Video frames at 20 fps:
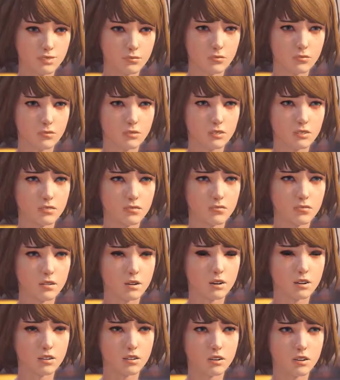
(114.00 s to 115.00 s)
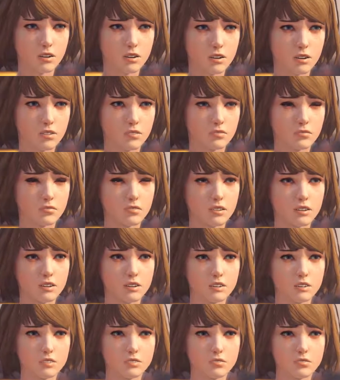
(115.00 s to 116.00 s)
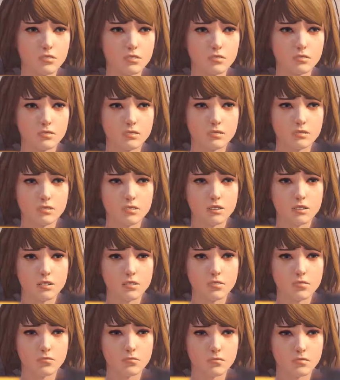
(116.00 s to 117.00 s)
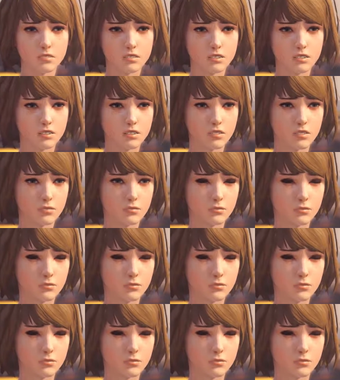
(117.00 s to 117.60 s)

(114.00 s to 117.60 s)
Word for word: No, I've been way too busy with class and life.